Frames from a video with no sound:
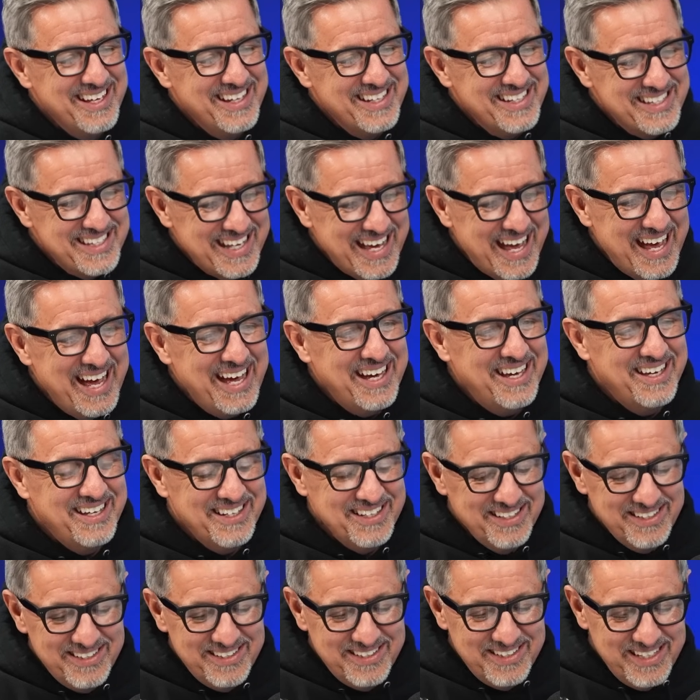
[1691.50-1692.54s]
Zach
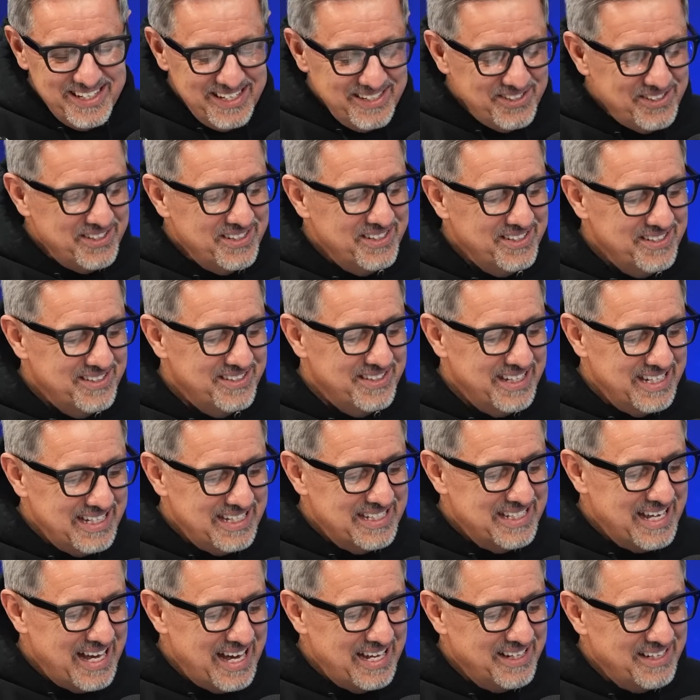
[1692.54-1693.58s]
teaches
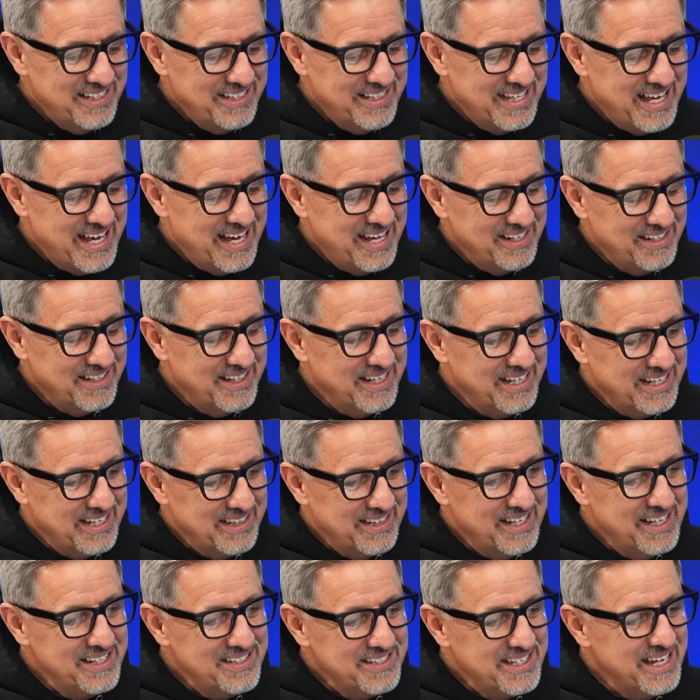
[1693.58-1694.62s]
exactly that. Like,
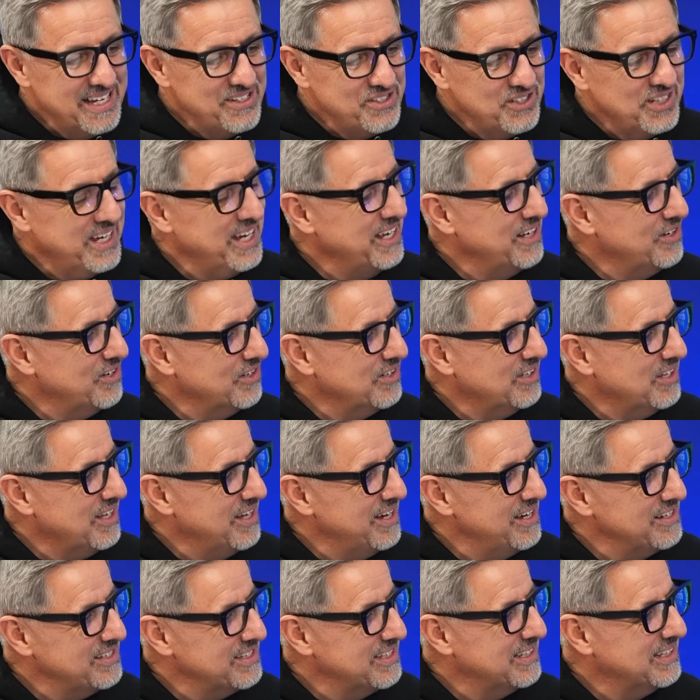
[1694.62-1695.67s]
let's educate our
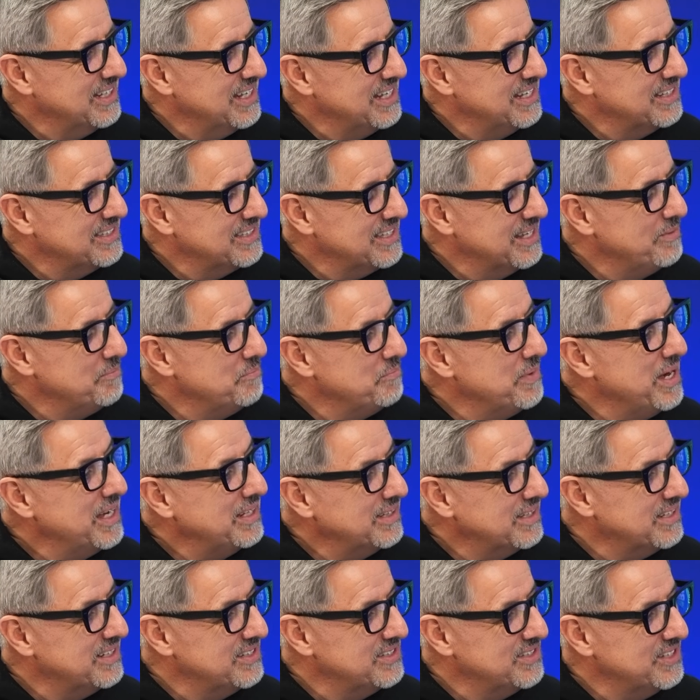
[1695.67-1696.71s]
clients and let them make
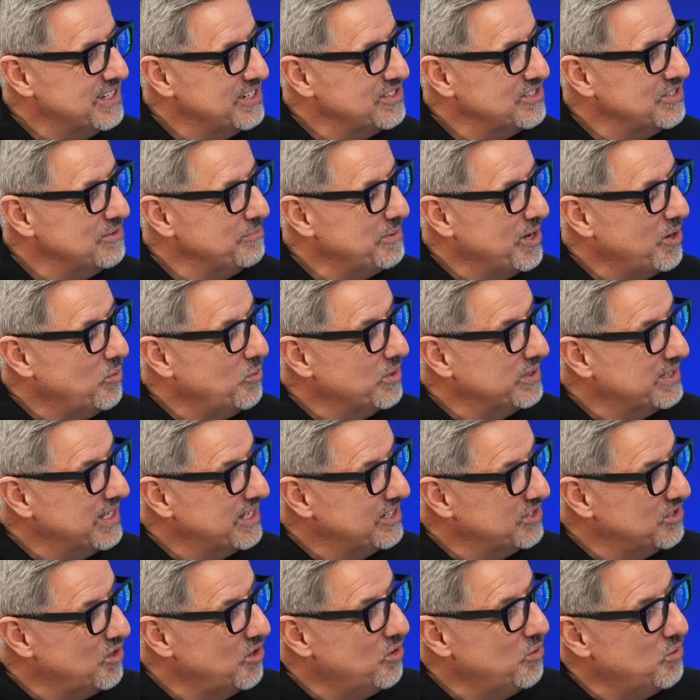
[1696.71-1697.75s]
the decision about what they
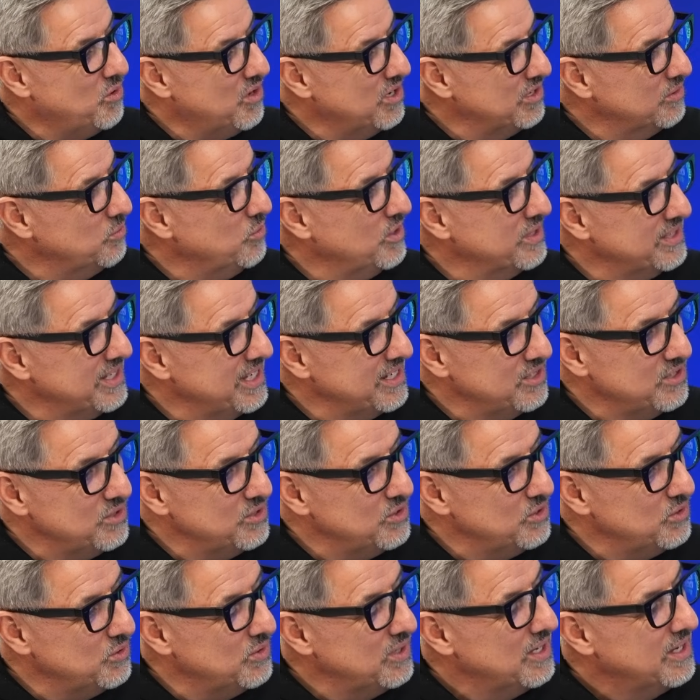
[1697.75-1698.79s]
don't want and what they
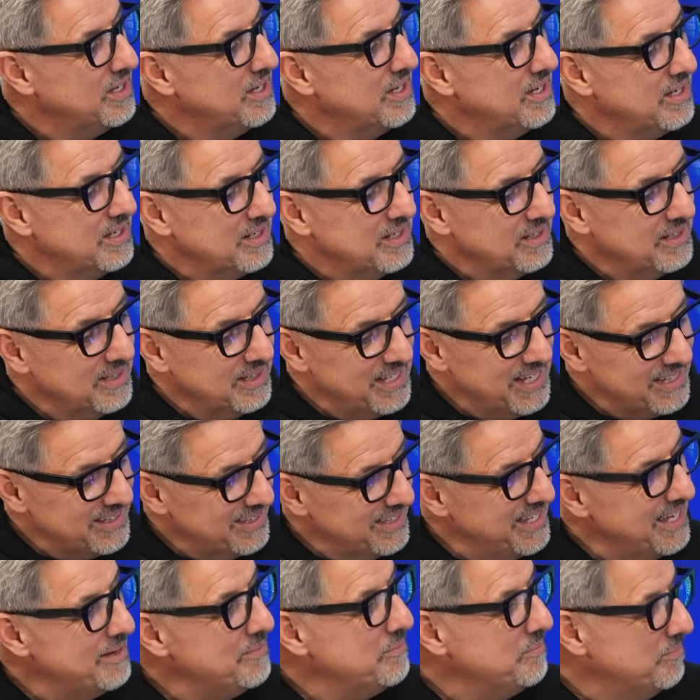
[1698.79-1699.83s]
do. Let
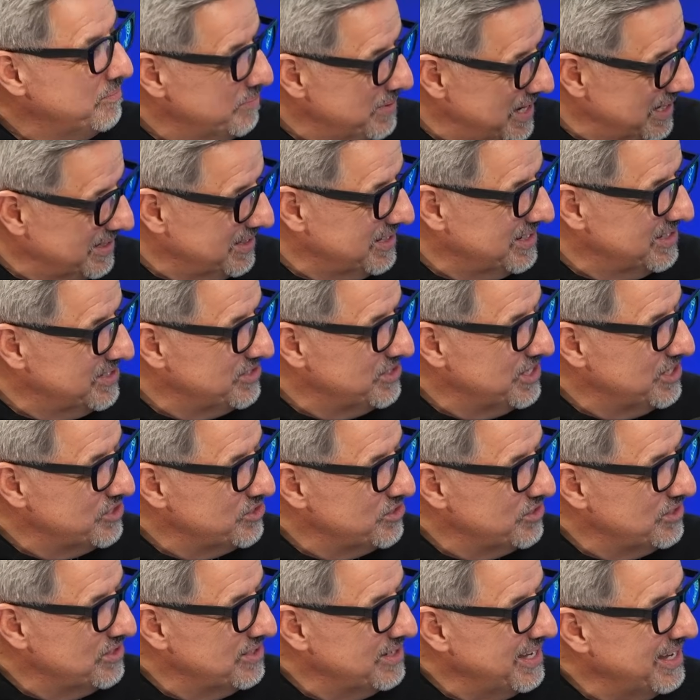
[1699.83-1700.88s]
them make the
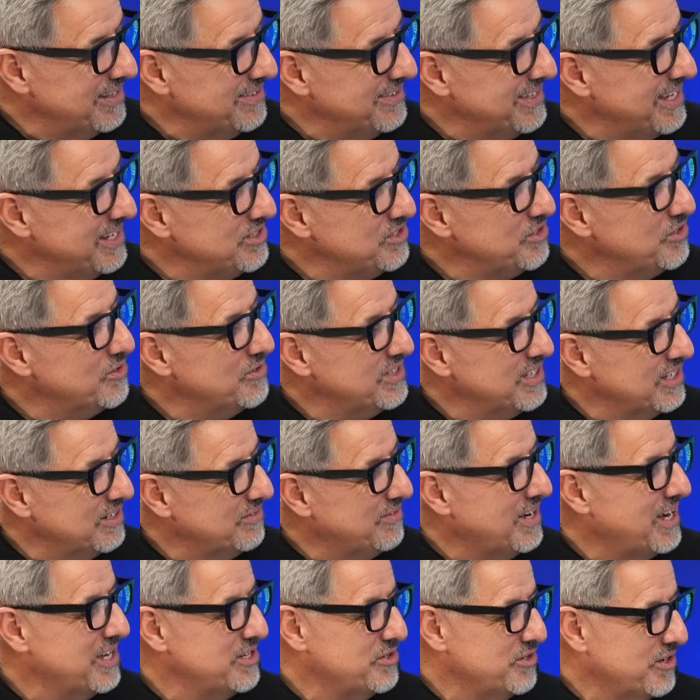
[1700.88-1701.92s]
decision, and then you're the
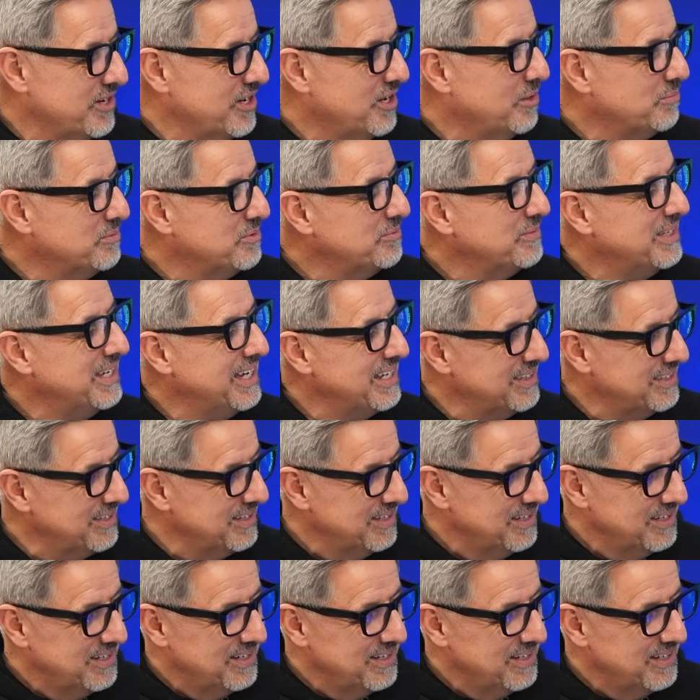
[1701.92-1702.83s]
advisor to help them get